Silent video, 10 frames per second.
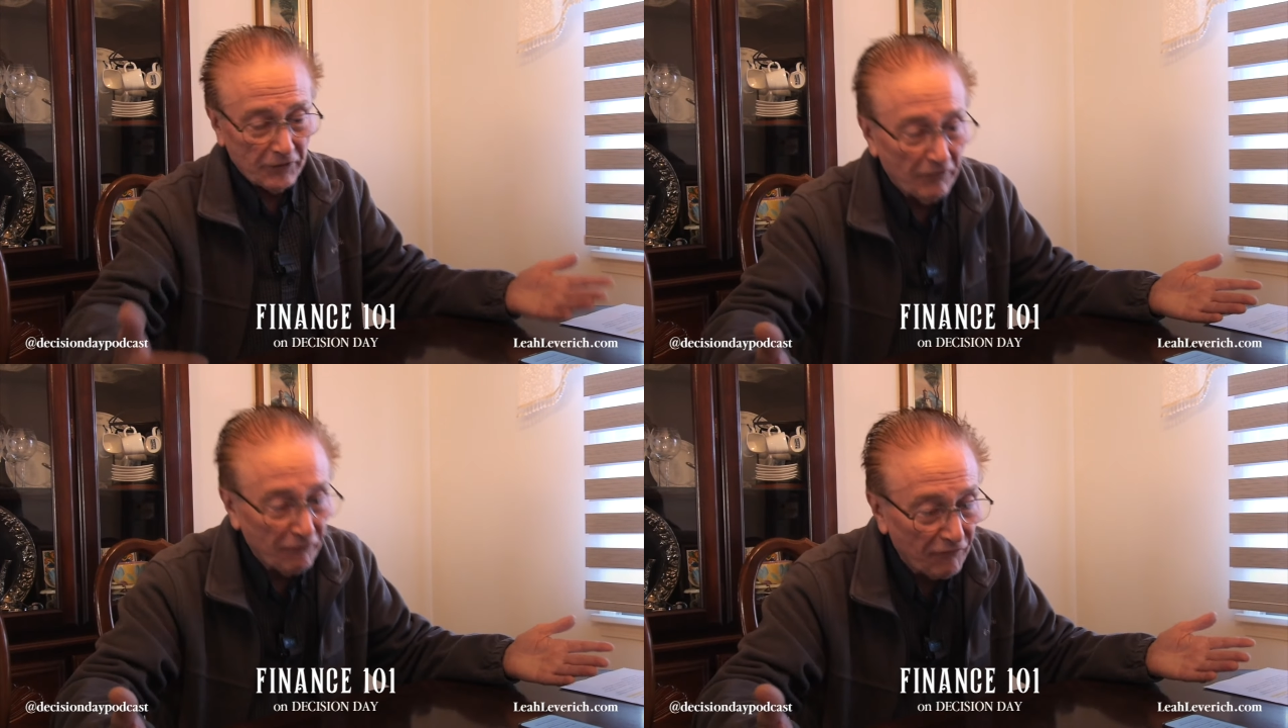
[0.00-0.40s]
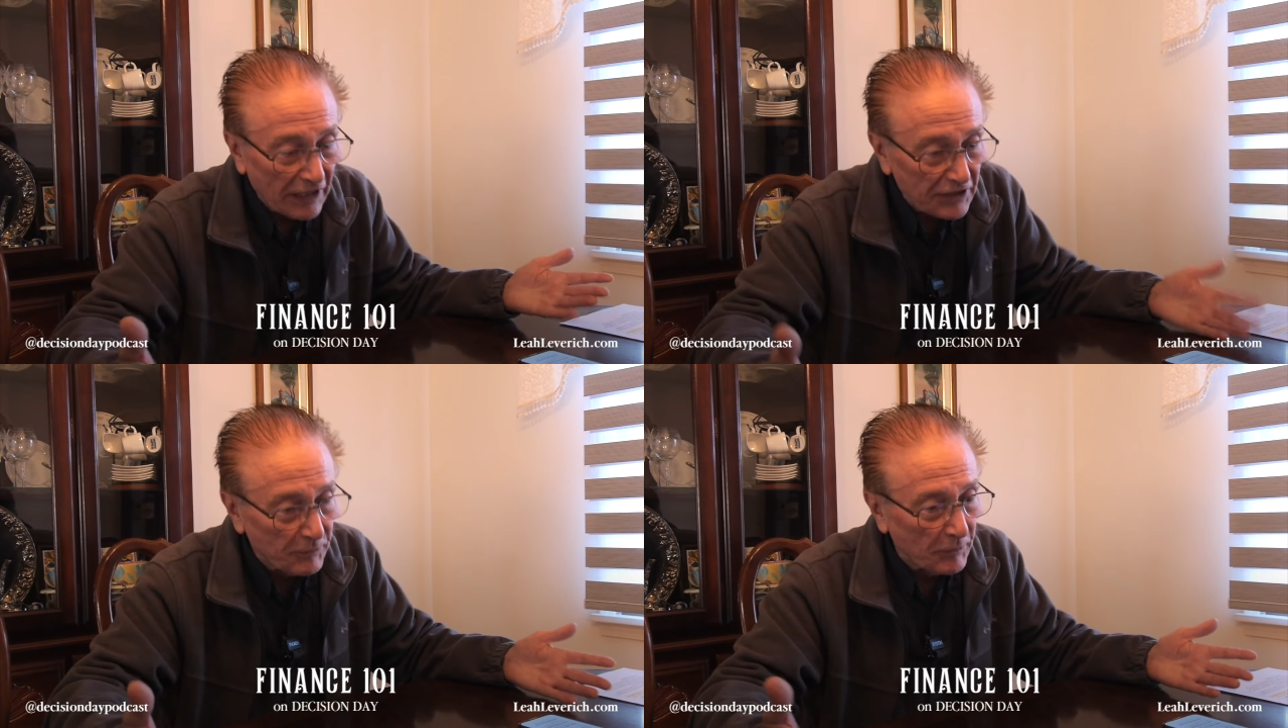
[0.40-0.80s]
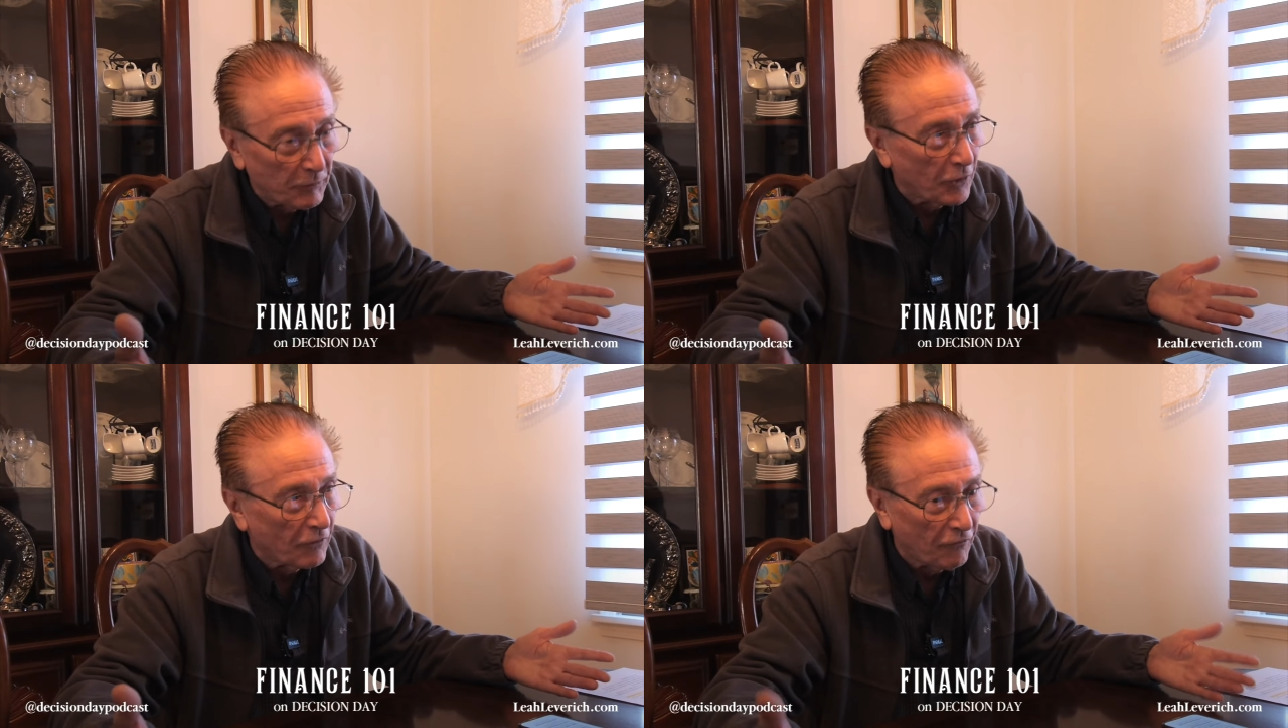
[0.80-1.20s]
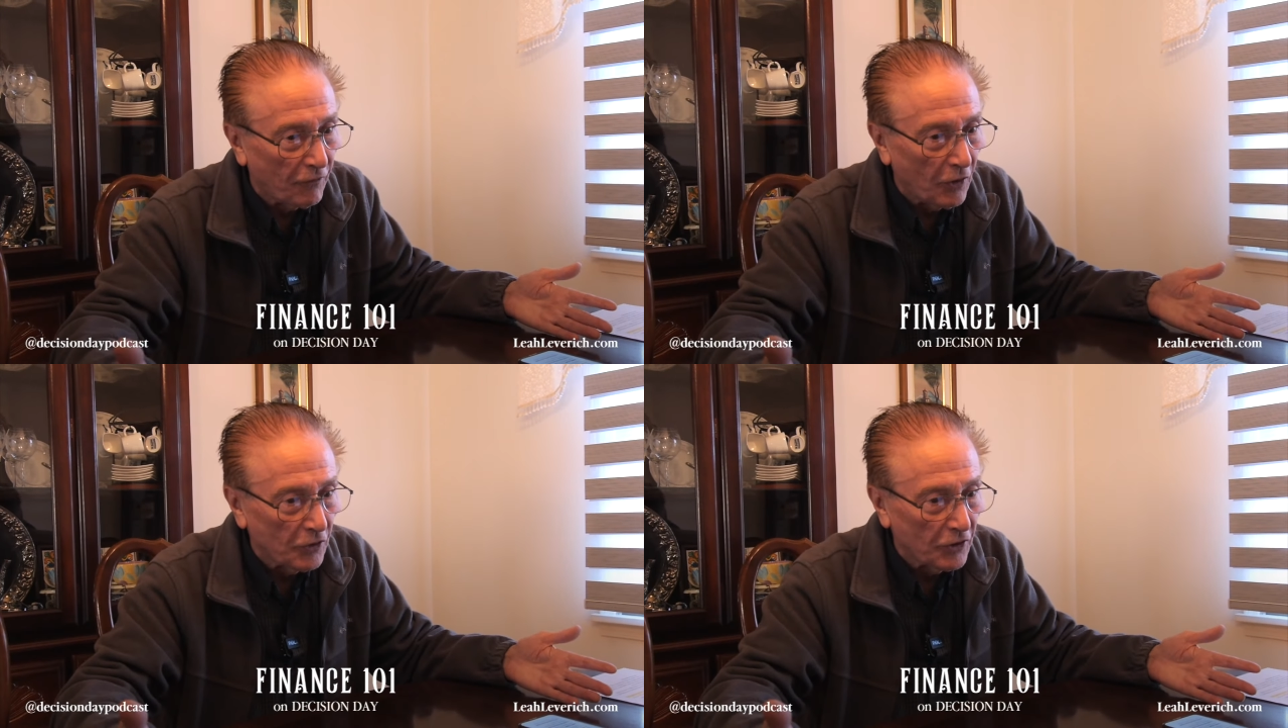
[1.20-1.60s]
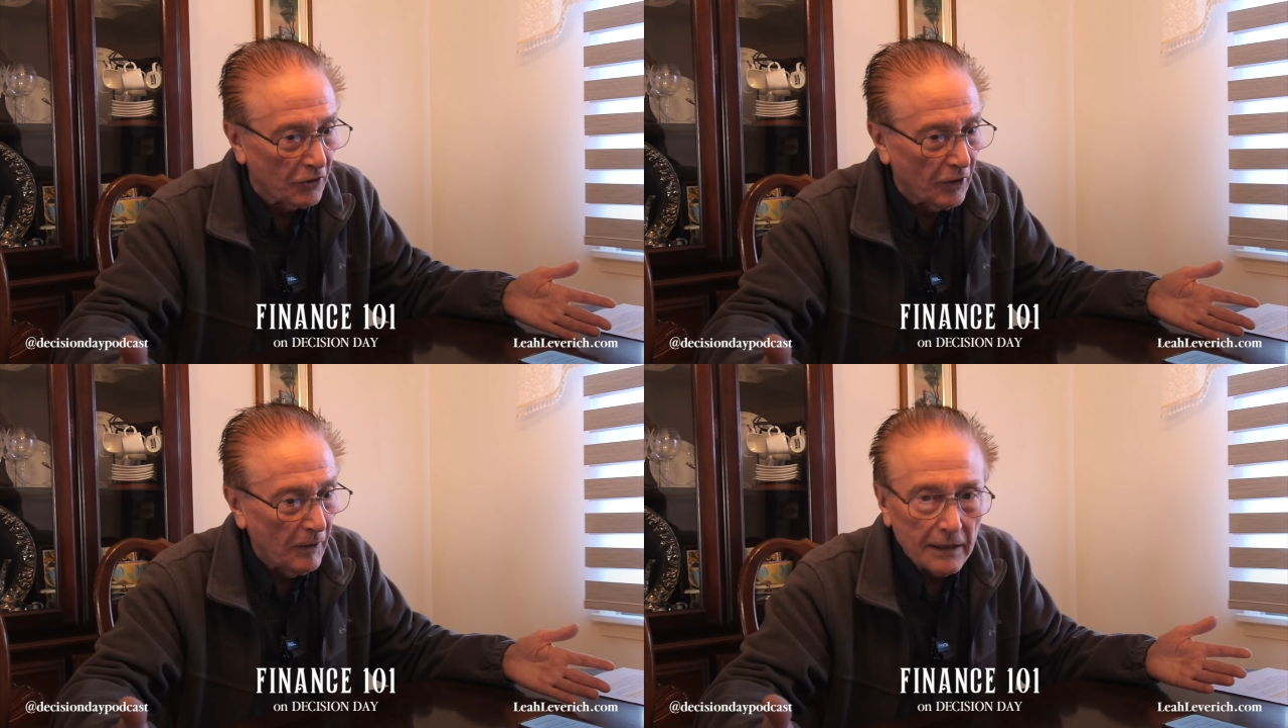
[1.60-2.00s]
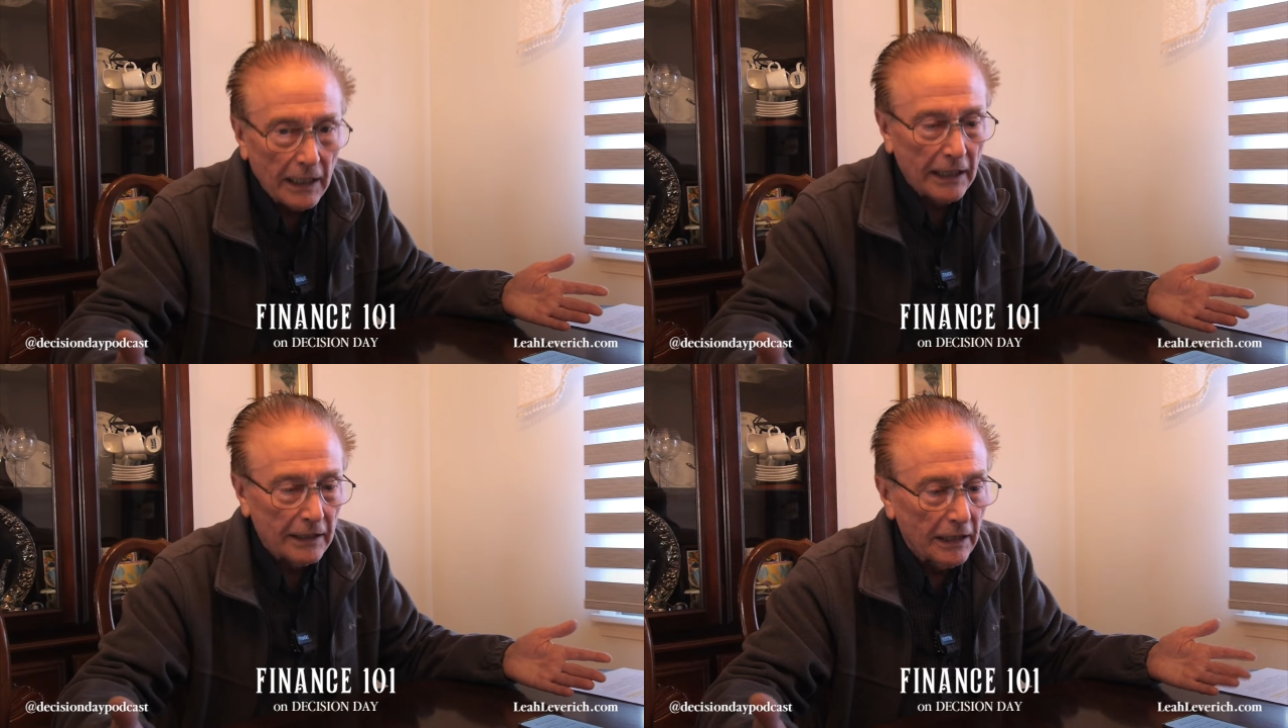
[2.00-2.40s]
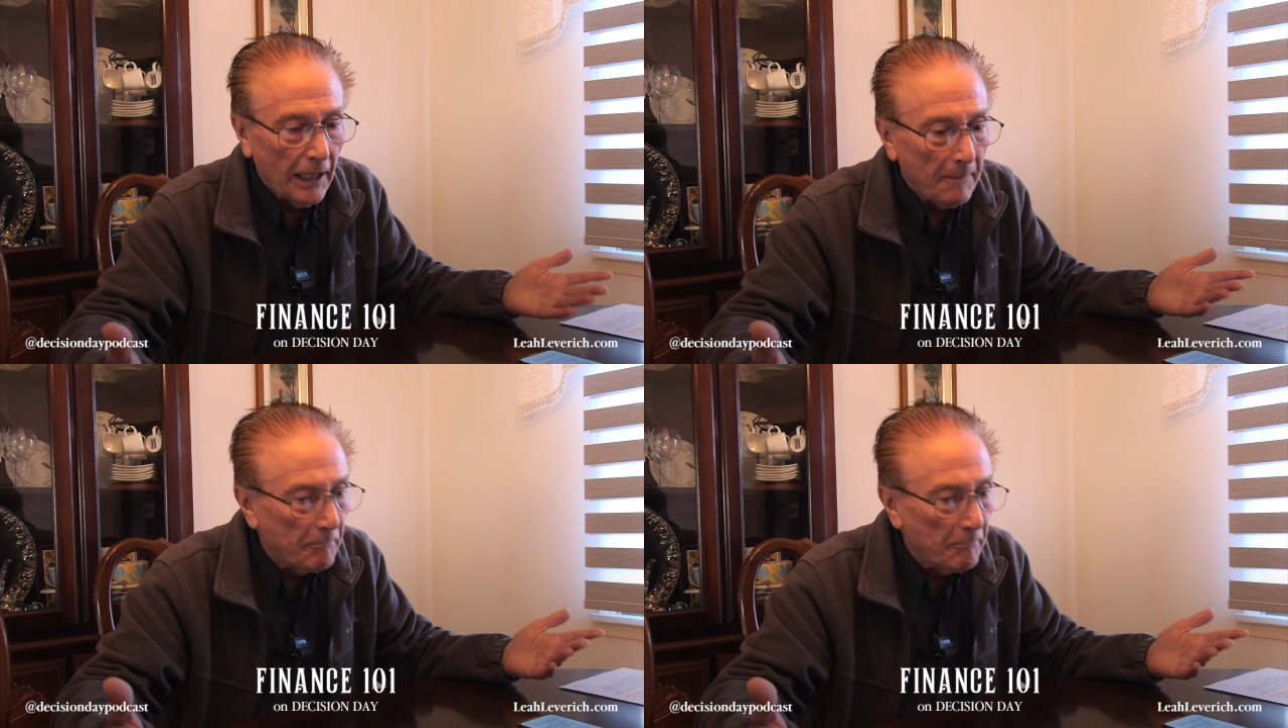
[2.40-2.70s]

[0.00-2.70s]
an investment portfolio that